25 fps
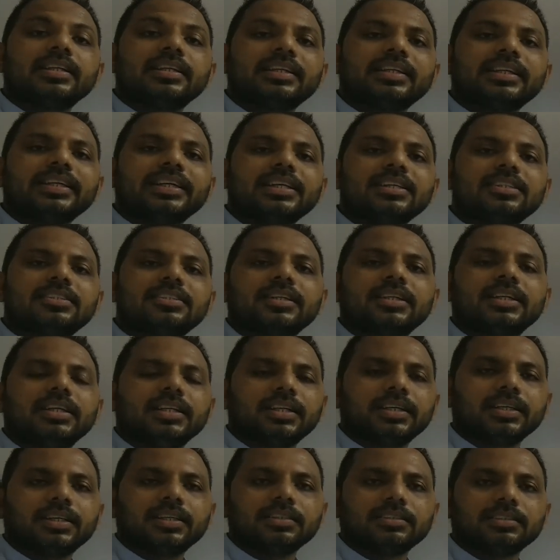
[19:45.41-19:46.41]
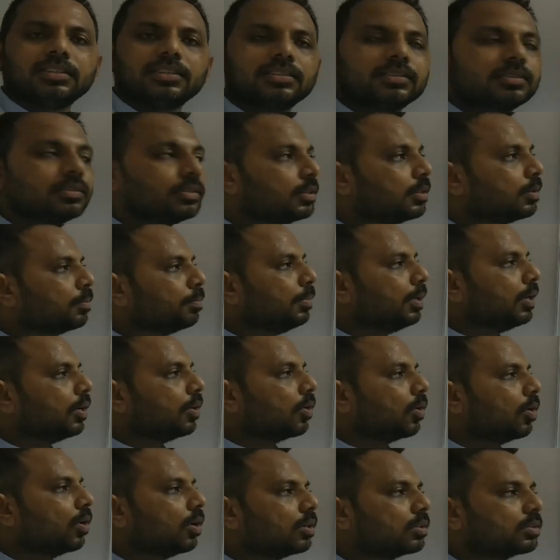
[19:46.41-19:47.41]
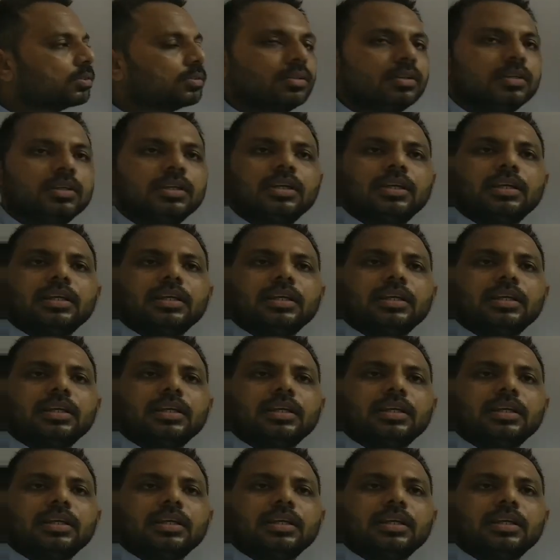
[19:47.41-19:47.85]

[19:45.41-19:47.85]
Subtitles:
nature decreases because